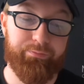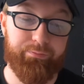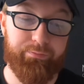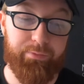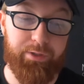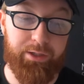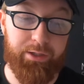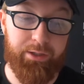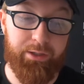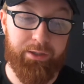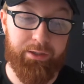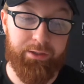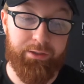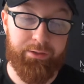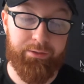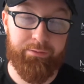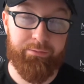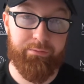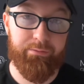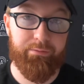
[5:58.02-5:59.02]

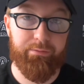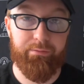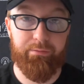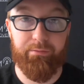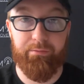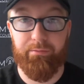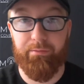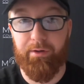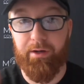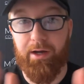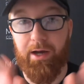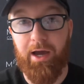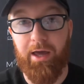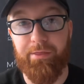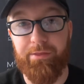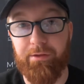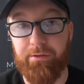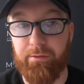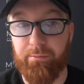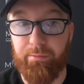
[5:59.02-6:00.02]
And I
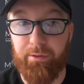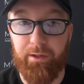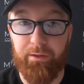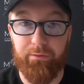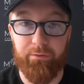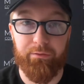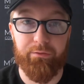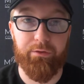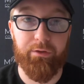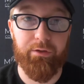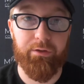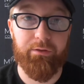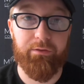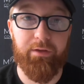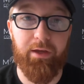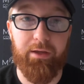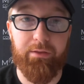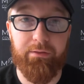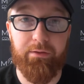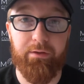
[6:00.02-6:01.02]
think the Blazers are going to
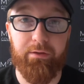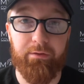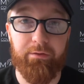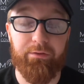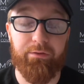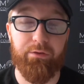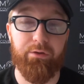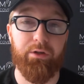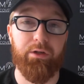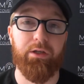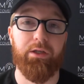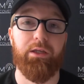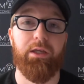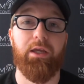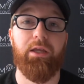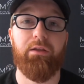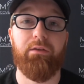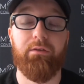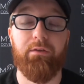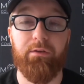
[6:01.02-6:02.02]
take this. They're going to
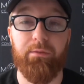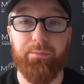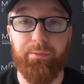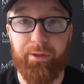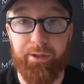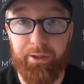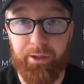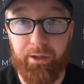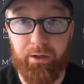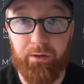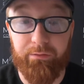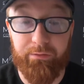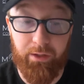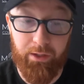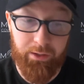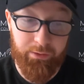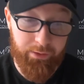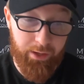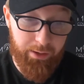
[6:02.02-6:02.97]
get into the playoffs, and they